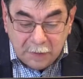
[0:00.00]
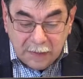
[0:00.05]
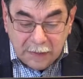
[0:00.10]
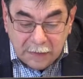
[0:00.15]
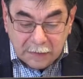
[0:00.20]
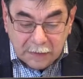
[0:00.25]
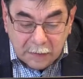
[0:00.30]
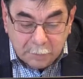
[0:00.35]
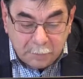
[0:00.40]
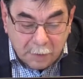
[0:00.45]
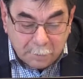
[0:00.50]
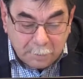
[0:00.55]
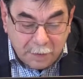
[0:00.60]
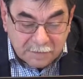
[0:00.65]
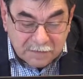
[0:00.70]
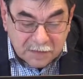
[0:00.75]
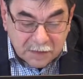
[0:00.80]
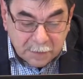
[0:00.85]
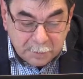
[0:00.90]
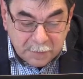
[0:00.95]
3
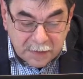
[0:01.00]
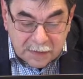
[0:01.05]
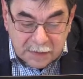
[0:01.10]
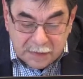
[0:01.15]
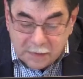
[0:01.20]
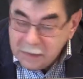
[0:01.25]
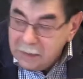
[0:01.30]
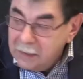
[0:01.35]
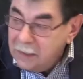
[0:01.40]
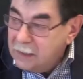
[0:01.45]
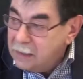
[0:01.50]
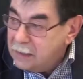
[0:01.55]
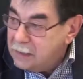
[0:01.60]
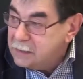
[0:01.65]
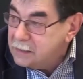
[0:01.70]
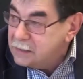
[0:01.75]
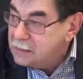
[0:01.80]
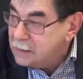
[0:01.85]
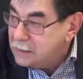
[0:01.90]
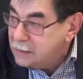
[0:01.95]
million
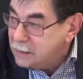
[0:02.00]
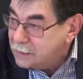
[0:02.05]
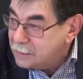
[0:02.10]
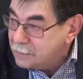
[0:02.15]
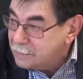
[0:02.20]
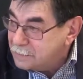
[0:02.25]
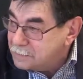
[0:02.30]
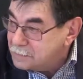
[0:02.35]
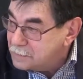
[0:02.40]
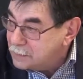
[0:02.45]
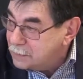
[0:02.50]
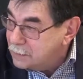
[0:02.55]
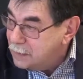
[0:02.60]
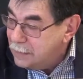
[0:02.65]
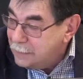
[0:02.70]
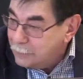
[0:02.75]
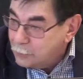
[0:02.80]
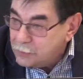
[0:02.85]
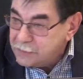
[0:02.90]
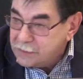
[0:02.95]
prisoners, missing
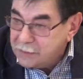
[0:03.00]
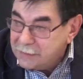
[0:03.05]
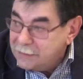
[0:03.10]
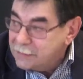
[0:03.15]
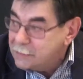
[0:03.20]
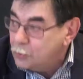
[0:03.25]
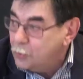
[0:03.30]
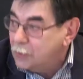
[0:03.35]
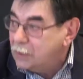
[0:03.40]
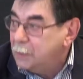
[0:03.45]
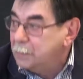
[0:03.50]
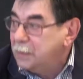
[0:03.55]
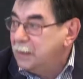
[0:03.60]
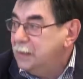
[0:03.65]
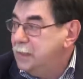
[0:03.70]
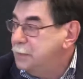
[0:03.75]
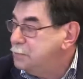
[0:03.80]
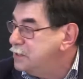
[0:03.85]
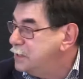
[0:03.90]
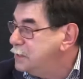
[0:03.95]
and those who
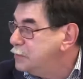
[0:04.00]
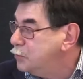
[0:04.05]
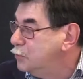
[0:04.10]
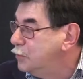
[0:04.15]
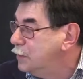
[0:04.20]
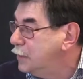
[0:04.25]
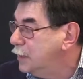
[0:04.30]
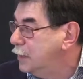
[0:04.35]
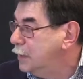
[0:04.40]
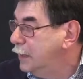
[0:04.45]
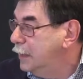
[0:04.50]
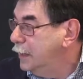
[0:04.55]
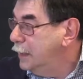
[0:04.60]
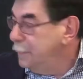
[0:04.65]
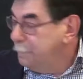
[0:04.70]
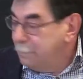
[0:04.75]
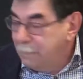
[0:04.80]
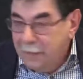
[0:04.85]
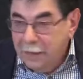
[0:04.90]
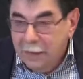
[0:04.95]
deserted. So it's not so
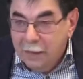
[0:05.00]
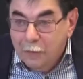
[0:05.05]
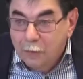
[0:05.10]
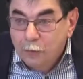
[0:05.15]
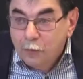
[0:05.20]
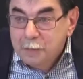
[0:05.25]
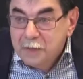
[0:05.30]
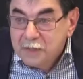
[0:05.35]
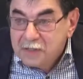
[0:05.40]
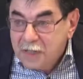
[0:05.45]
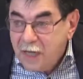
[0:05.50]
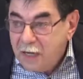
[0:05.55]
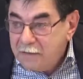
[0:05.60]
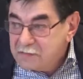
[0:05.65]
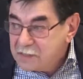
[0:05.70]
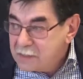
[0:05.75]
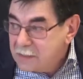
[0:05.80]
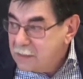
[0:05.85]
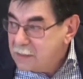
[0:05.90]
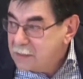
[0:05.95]
much those who were
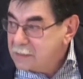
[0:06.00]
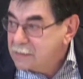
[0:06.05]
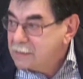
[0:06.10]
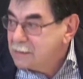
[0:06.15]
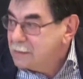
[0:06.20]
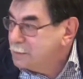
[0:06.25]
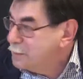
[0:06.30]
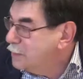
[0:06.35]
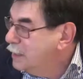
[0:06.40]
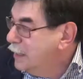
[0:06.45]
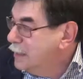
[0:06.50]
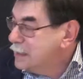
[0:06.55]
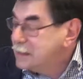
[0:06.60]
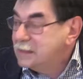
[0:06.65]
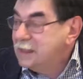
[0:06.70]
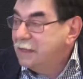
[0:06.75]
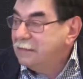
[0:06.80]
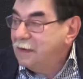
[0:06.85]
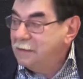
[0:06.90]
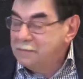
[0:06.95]
like
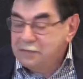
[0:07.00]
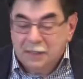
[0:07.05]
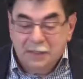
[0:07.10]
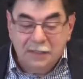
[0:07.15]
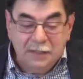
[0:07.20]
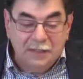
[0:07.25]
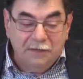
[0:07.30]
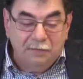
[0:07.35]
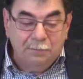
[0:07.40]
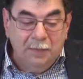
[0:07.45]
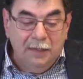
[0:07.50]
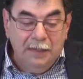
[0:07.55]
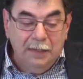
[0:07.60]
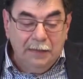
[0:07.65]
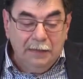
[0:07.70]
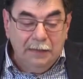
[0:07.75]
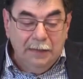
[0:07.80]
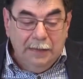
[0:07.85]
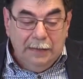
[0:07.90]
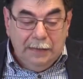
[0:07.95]
irretrievably, who died,
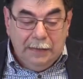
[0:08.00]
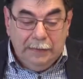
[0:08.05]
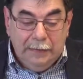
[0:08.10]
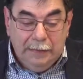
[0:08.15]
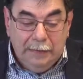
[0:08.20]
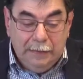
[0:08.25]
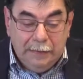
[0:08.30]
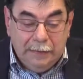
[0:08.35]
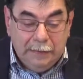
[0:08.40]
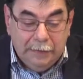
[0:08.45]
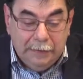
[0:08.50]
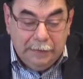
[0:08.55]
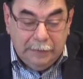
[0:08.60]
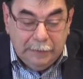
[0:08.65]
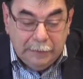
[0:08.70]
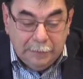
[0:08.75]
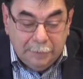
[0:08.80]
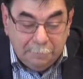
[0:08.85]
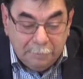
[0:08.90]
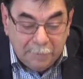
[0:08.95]
those who would